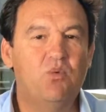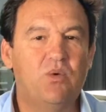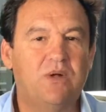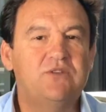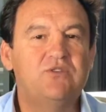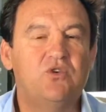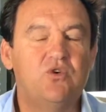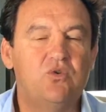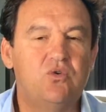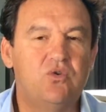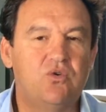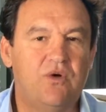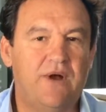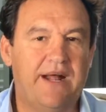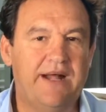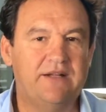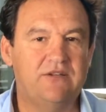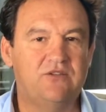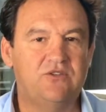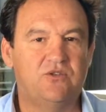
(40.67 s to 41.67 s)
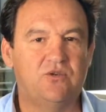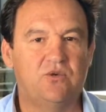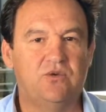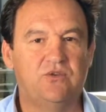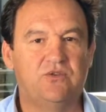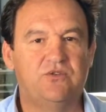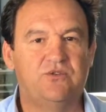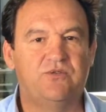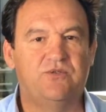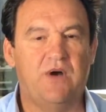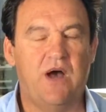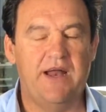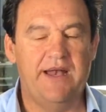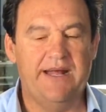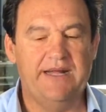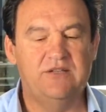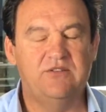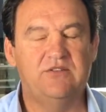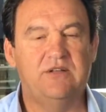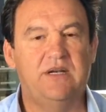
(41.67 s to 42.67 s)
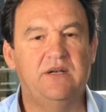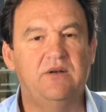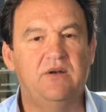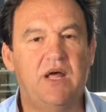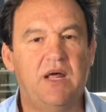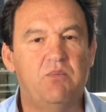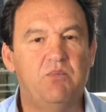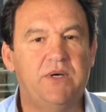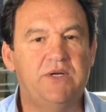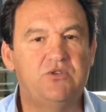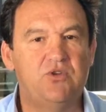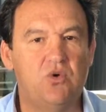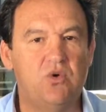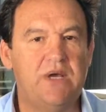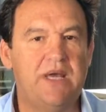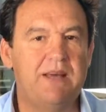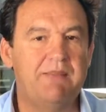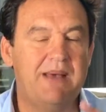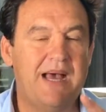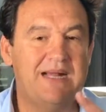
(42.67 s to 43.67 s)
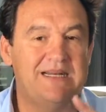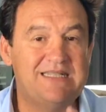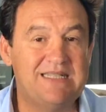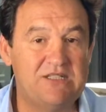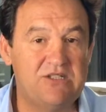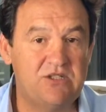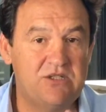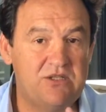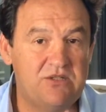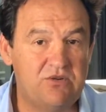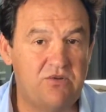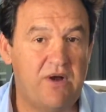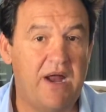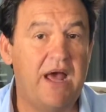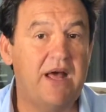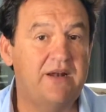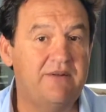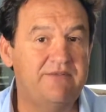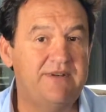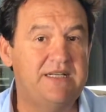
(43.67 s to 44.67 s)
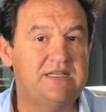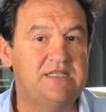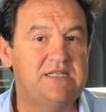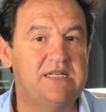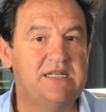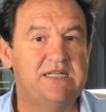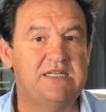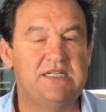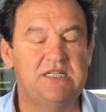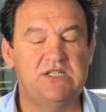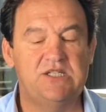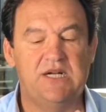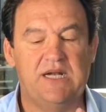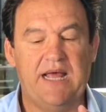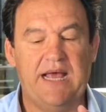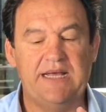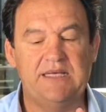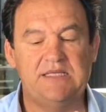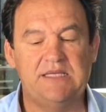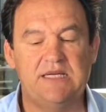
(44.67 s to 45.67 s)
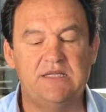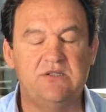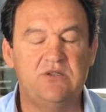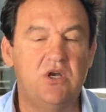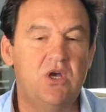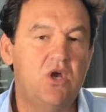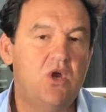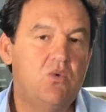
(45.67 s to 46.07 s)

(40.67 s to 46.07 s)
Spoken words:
what's called crowdsourced finance. And we're talking about crowd investing in digital assets.